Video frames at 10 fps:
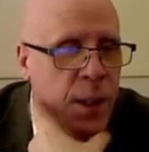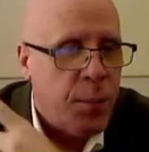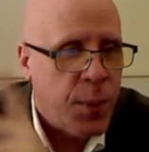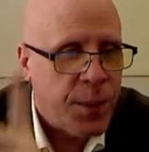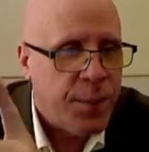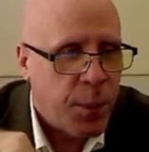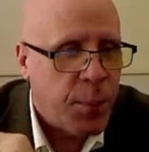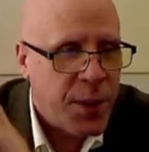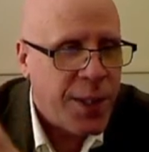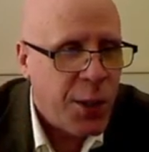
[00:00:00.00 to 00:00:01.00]
but a
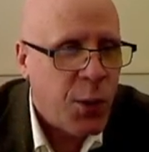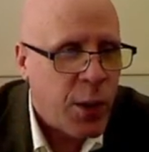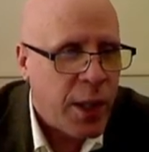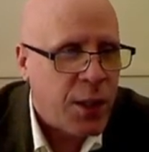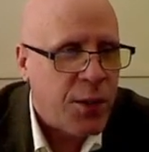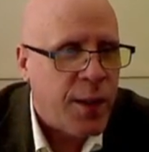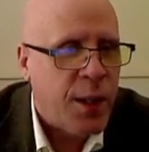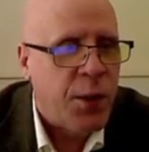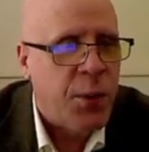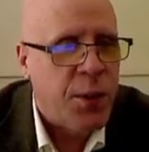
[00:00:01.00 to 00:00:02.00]
particular x
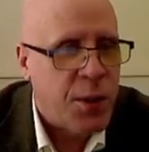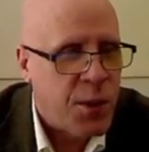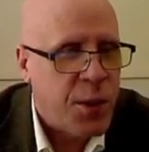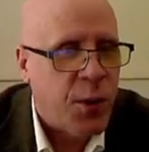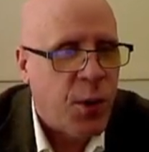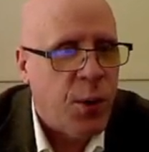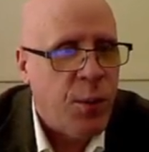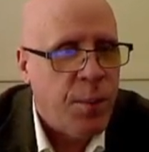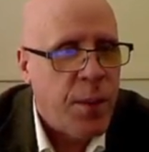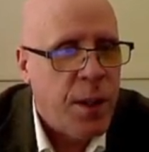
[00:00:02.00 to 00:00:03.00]
value is a 0
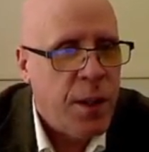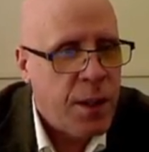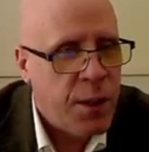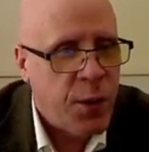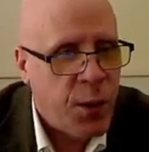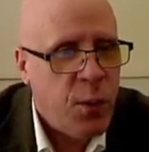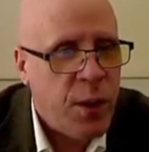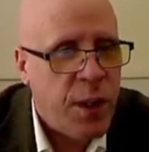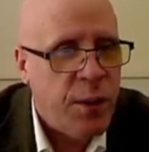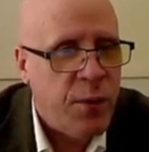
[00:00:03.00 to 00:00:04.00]
if and only
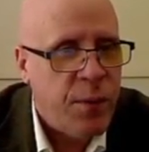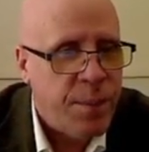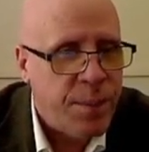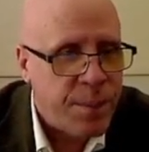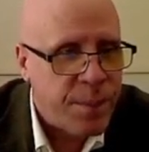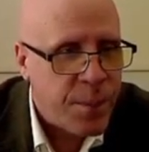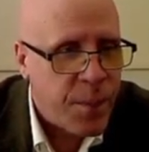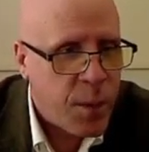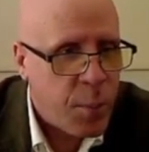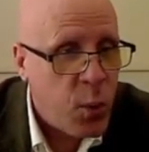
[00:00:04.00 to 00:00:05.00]
if
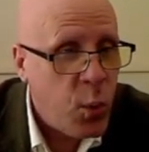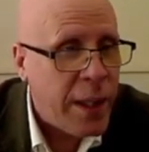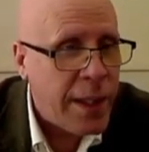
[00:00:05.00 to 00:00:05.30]
the point